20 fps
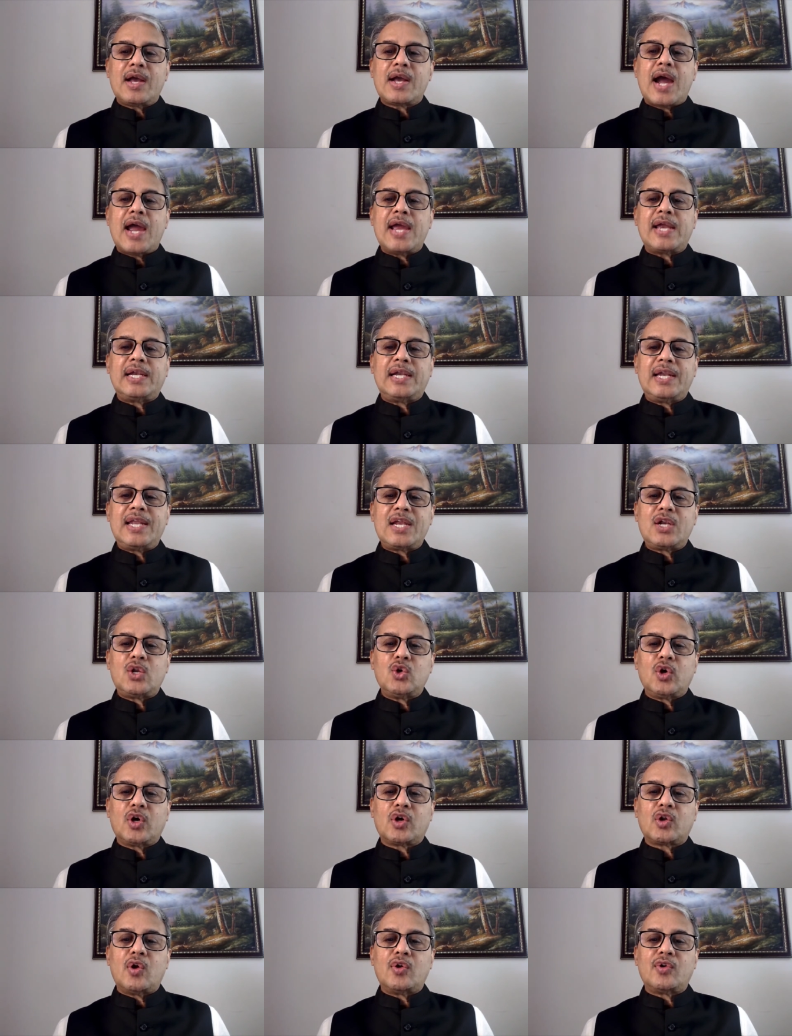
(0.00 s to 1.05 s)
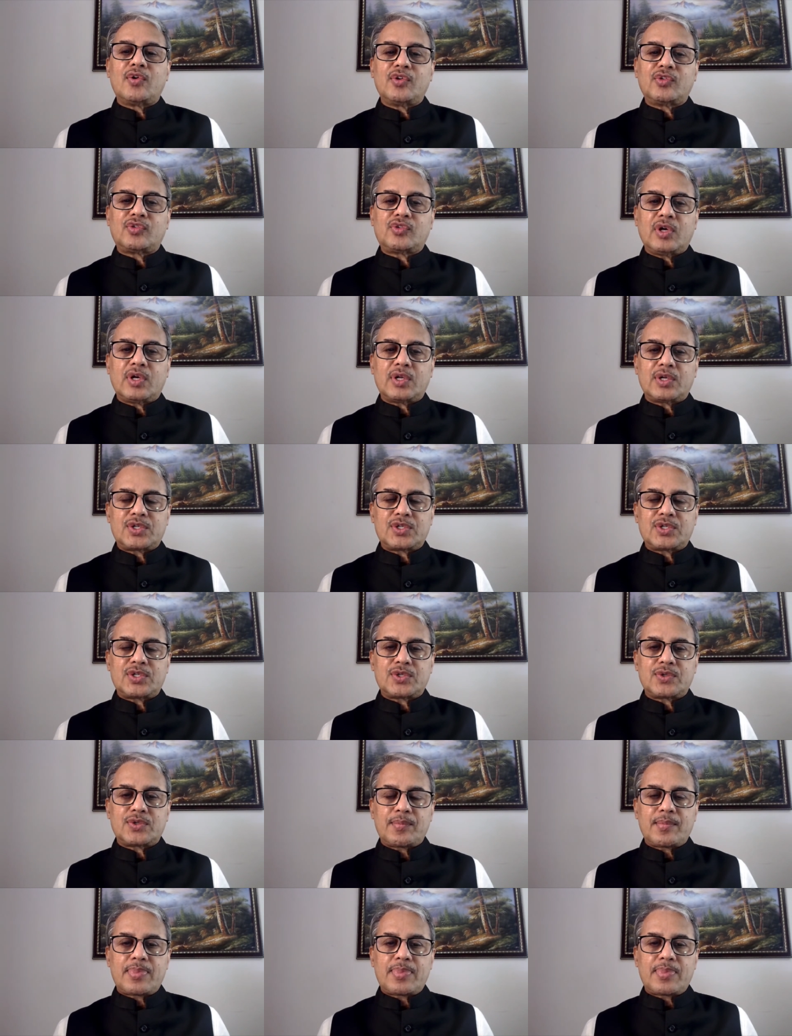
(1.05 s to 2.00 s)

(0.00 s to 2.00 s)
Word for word: Kindly do your own research.